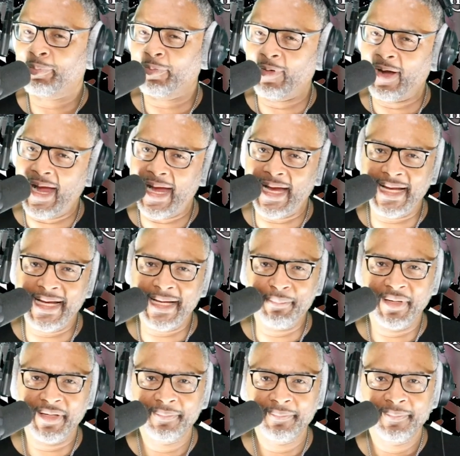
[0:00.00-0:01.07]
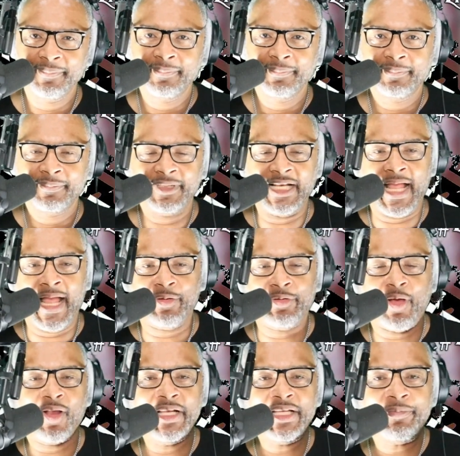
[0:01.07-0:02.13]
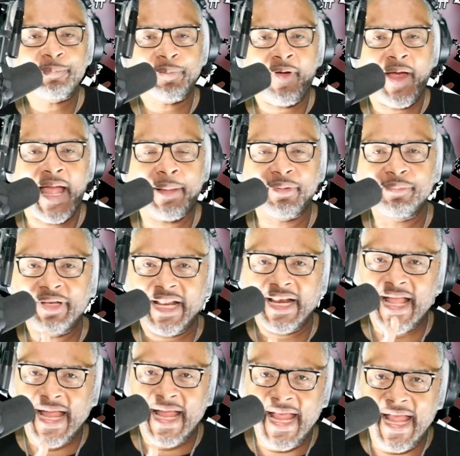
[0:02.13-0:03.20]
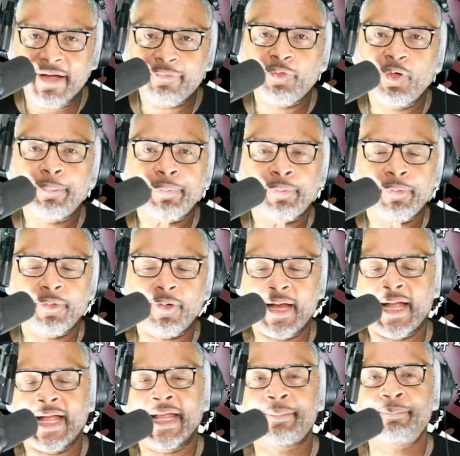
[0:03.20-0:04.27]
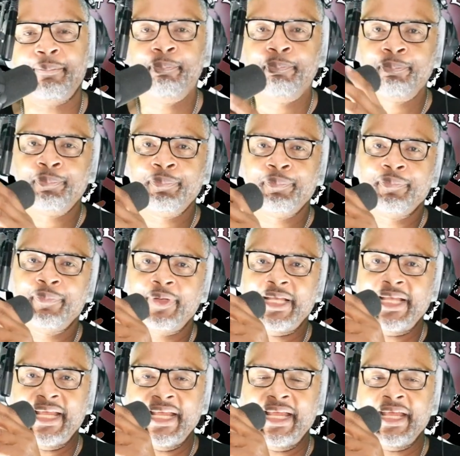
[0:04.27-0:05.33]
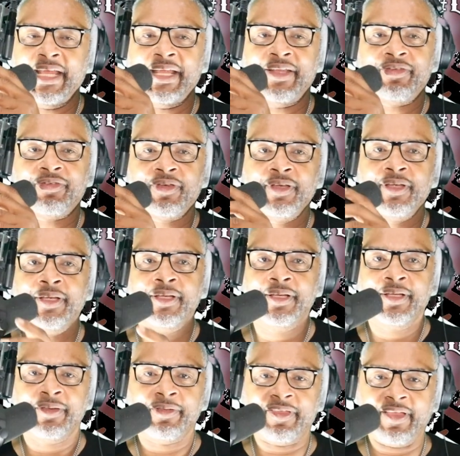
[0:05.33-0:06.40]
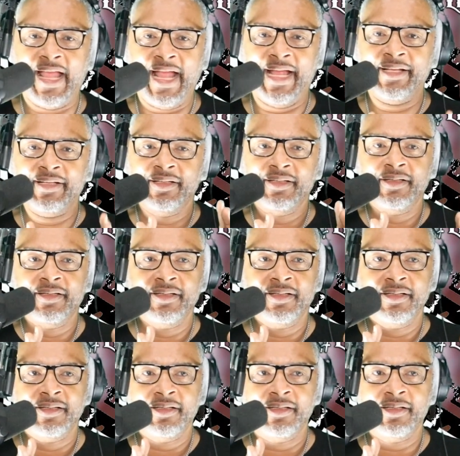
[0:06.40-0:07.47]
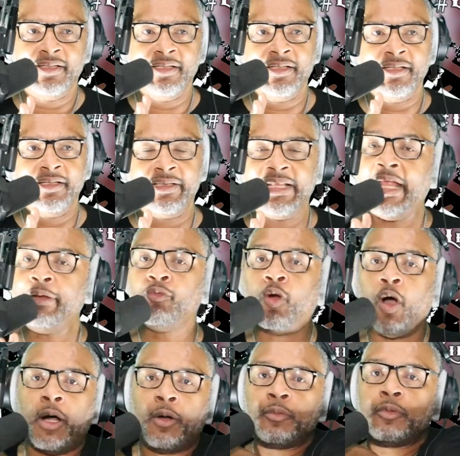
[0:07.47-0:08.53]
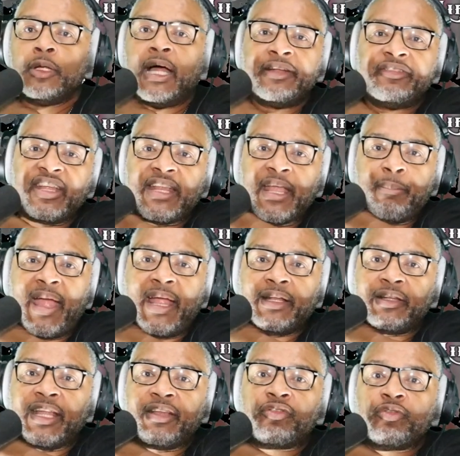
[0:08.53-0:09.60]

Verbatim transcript: Prime. Now, the only problem that I have with Prime is that they, well, I take that back. They